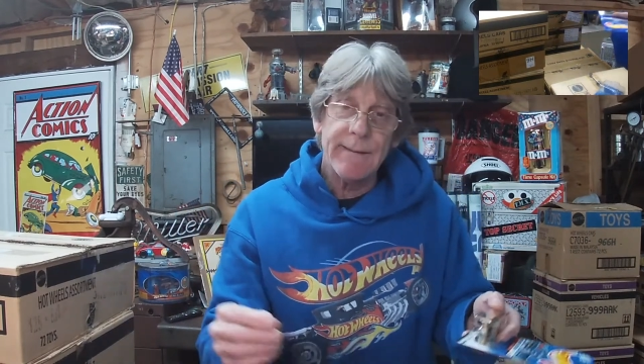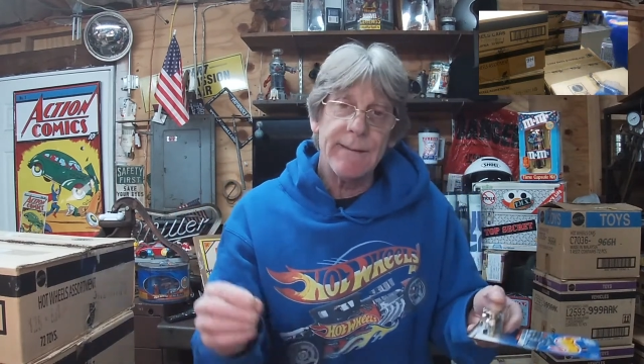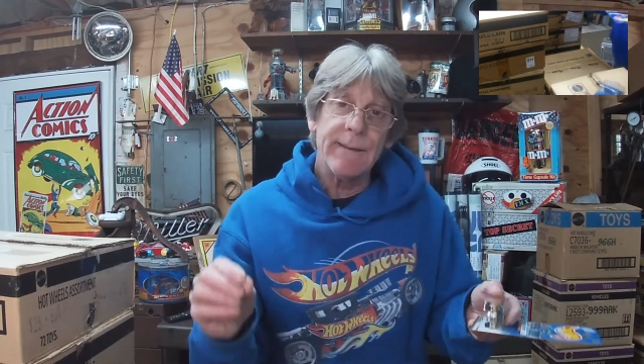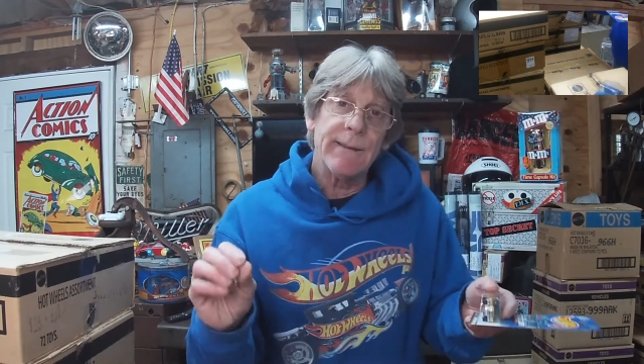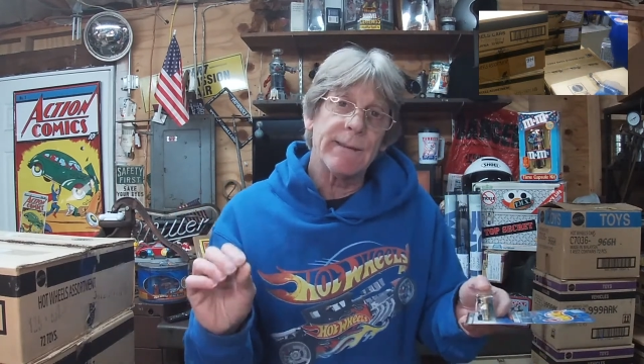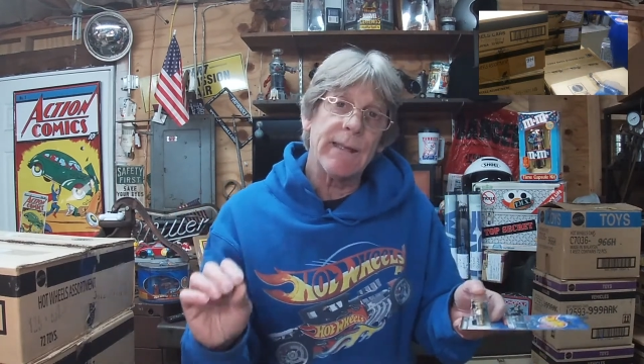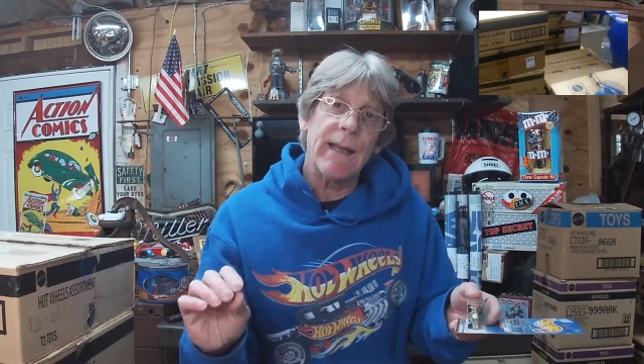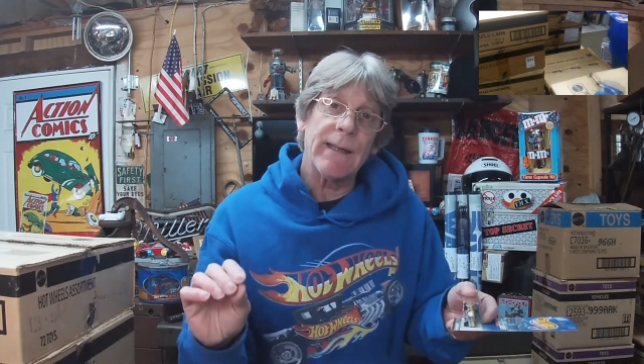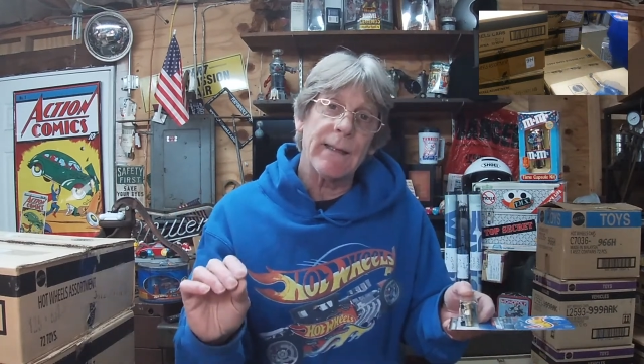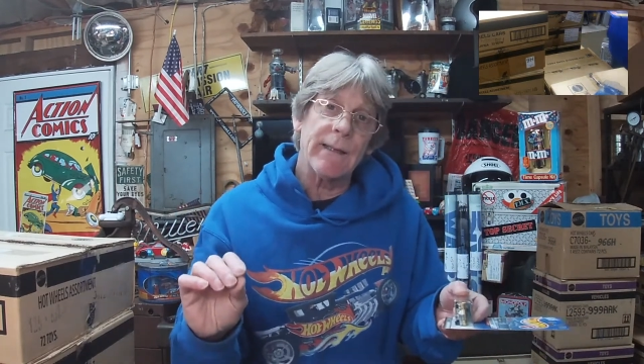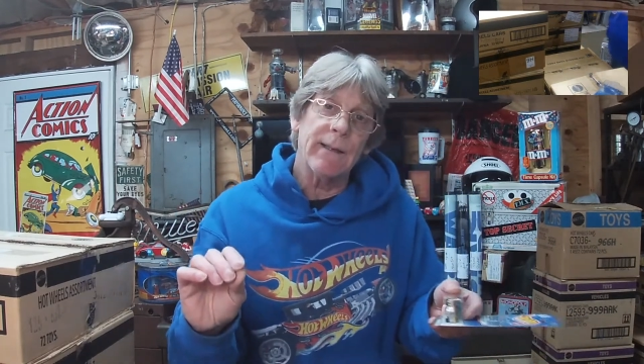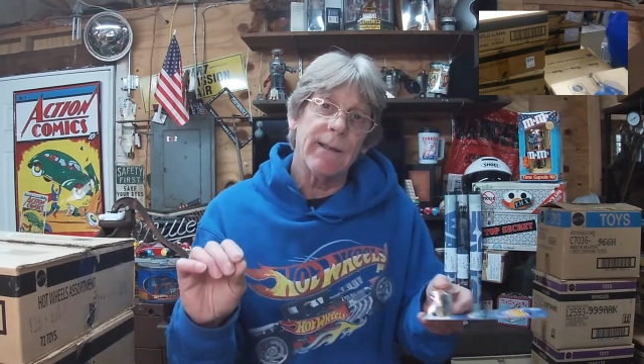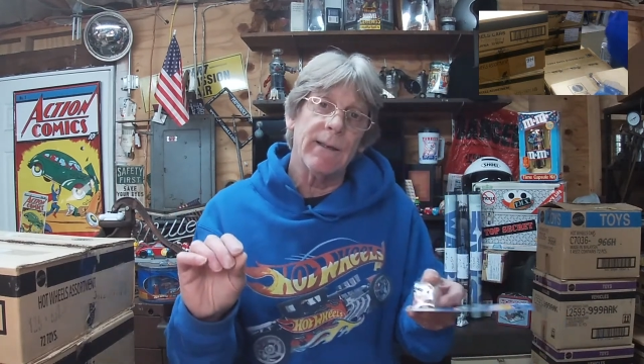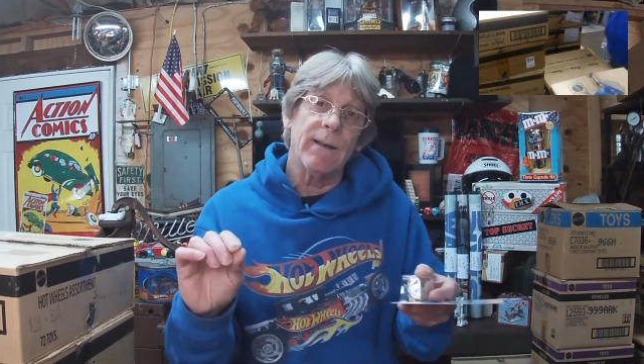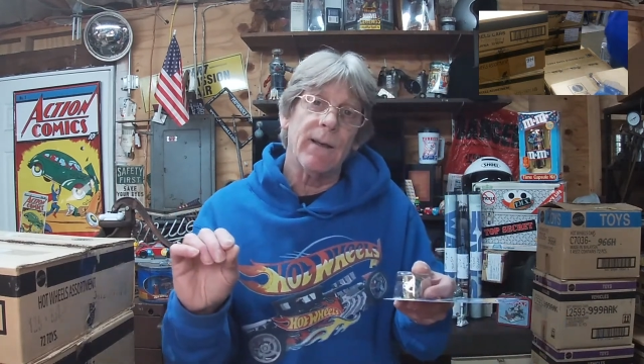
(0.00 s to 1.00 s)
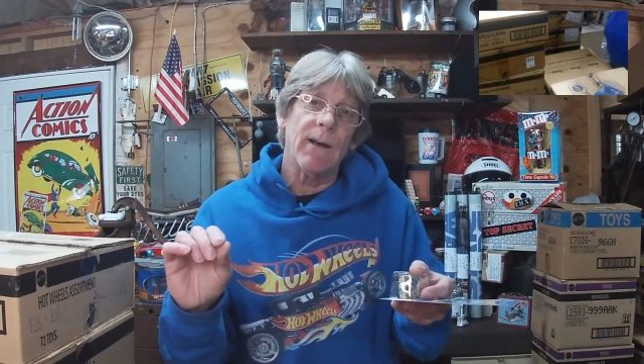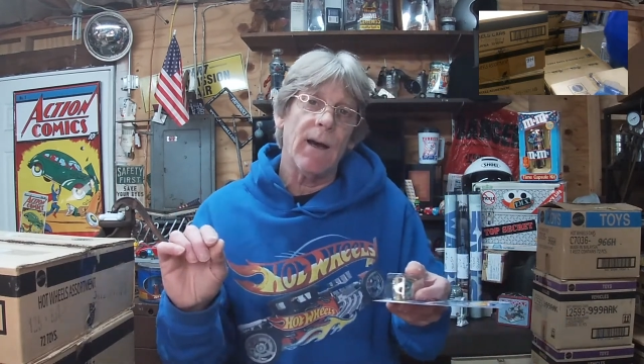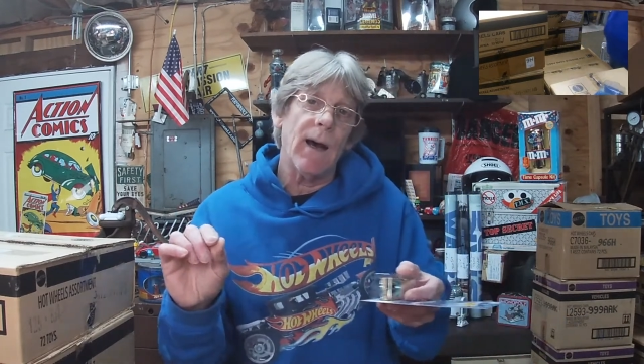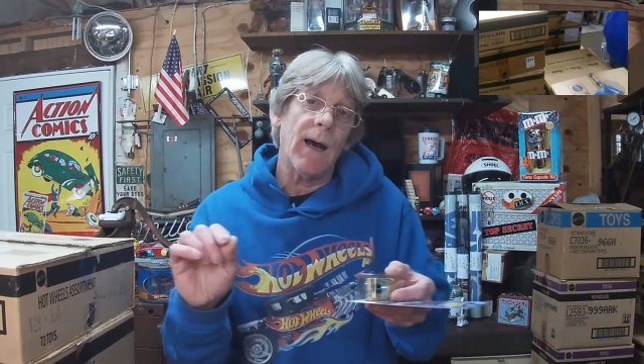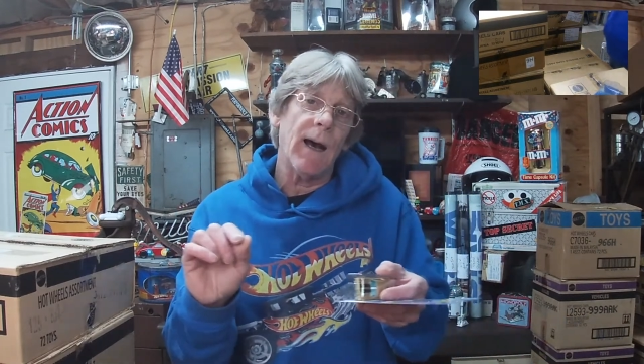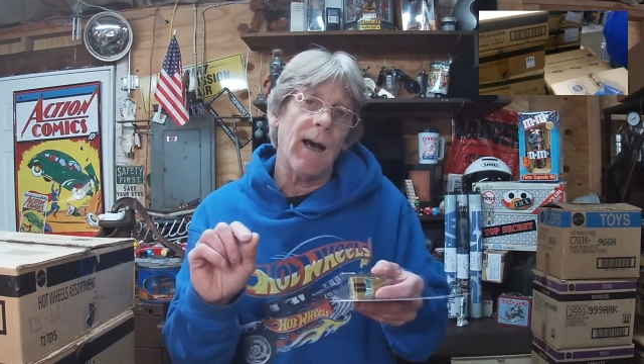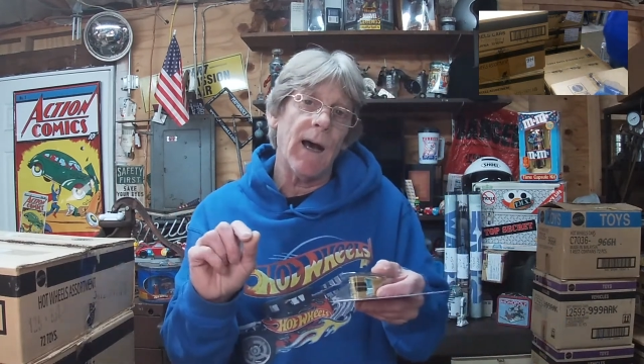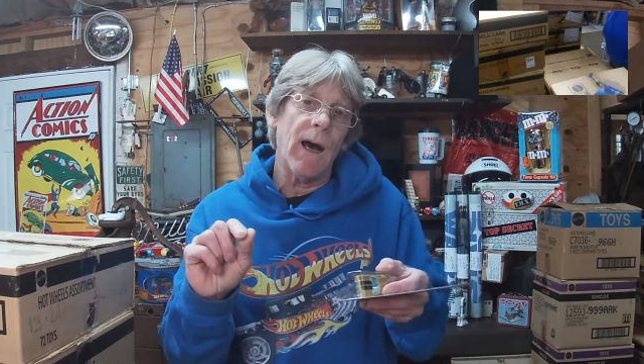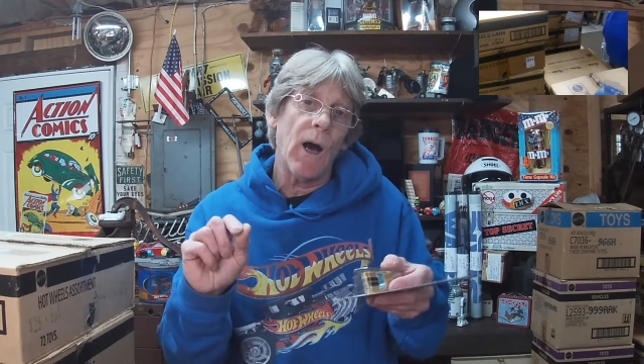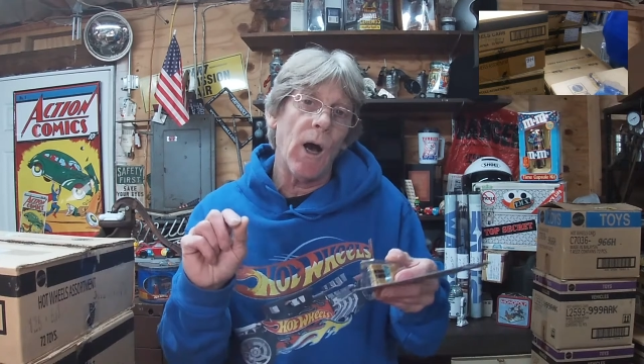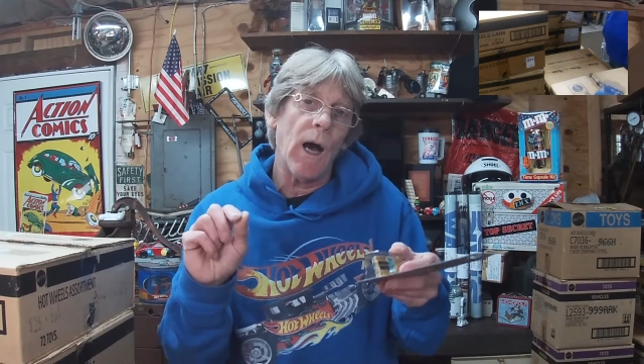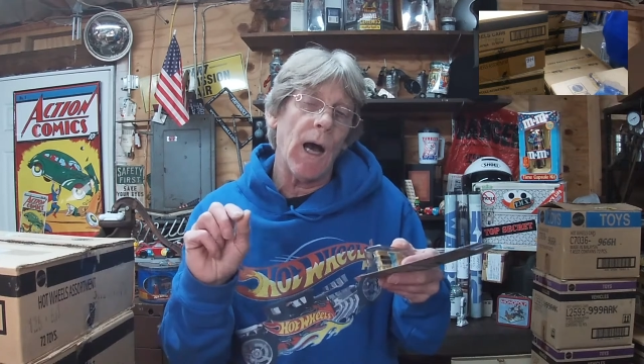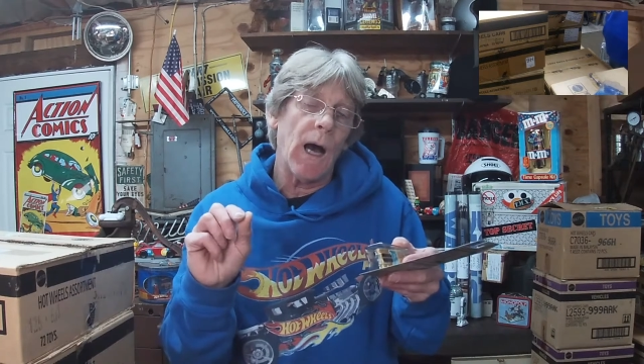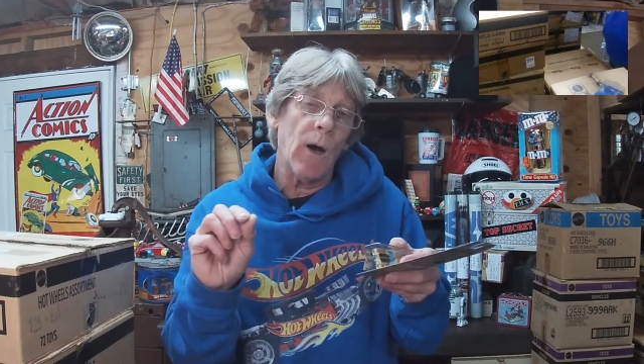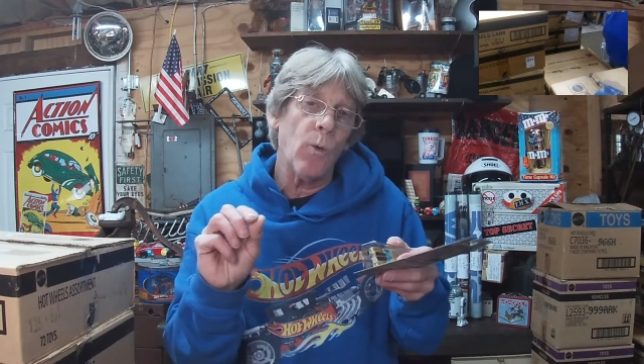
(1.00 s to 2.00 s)
you take
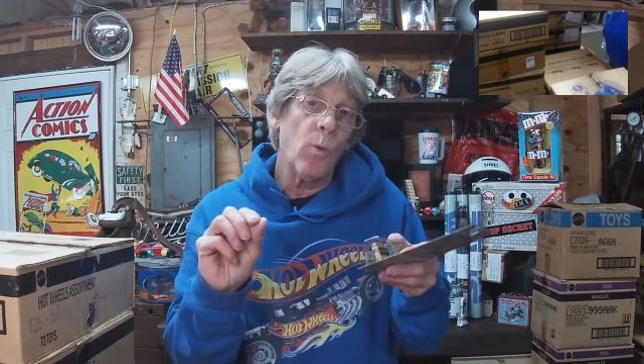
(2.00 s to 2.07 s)
a